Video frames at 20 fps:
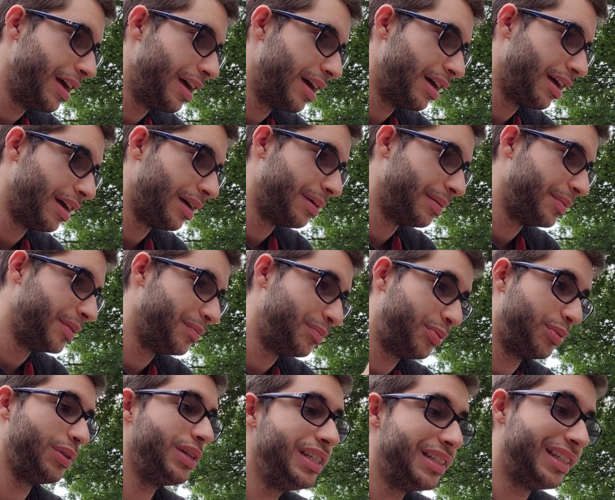But
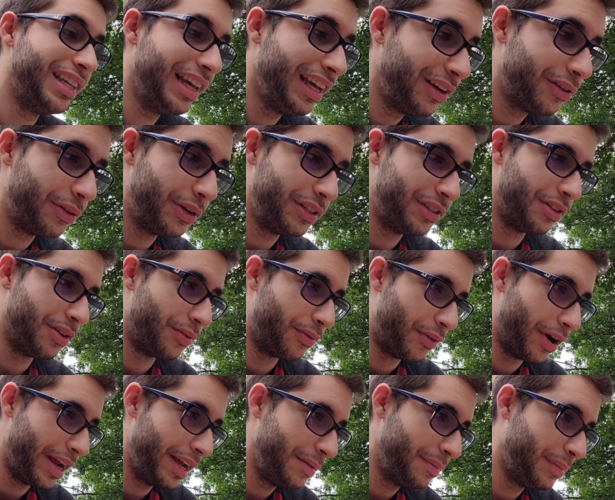please increase the
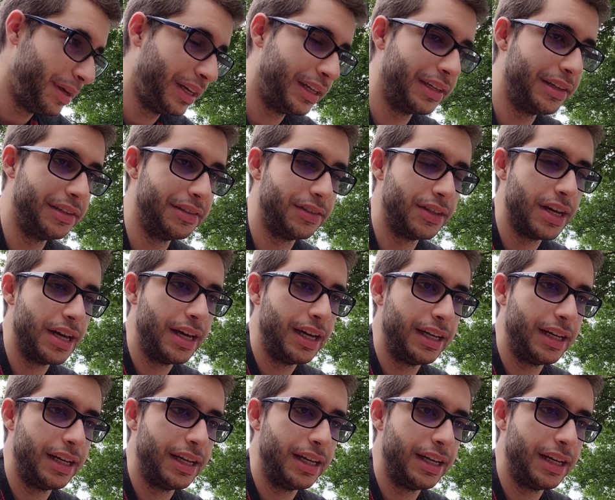rate, because